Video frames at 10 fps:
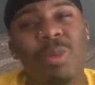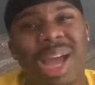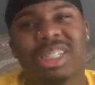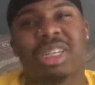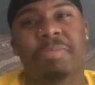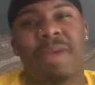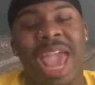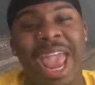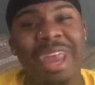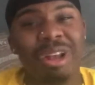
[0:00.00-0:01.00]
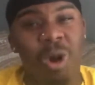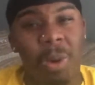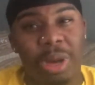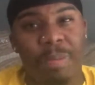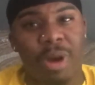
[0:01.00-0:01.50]
actually pay
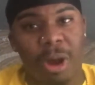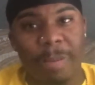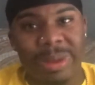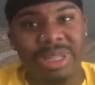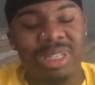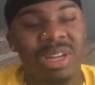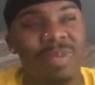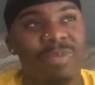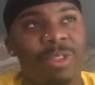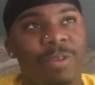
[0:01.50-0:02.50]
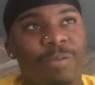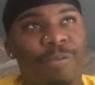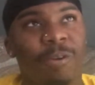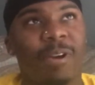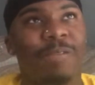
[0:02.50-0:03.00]
on purpose
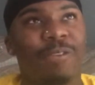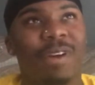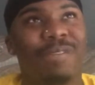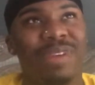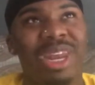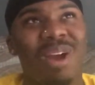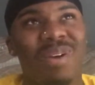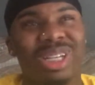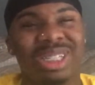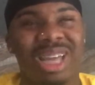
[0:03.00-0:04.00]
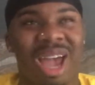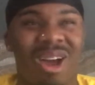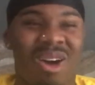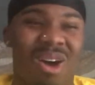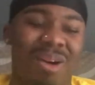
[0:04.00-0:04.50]
for a video, it's like,
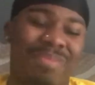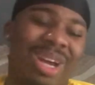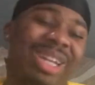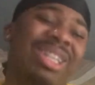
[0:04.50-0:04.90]
oh my,